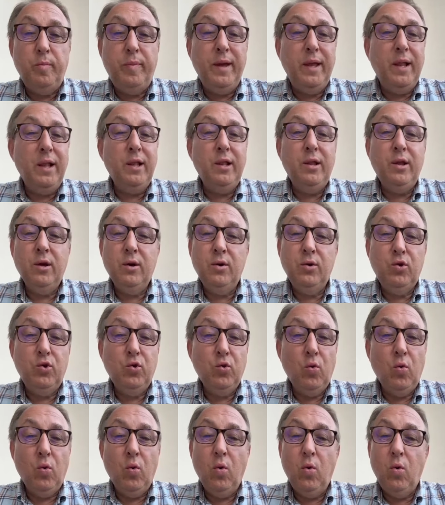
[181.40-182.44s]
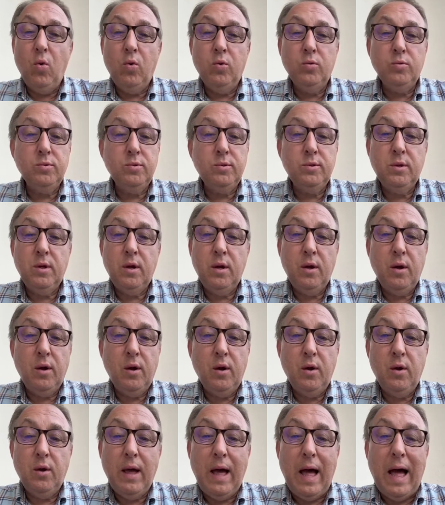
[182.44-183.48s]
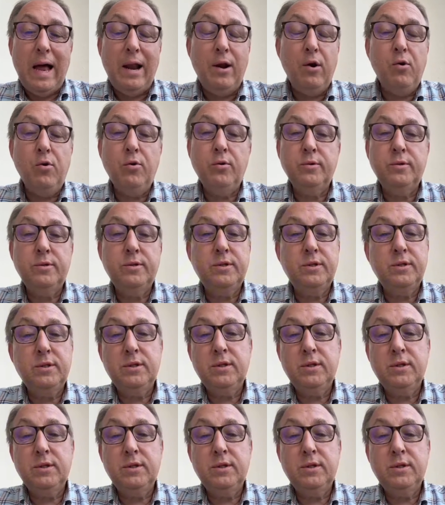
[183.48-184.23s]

build your own alerts.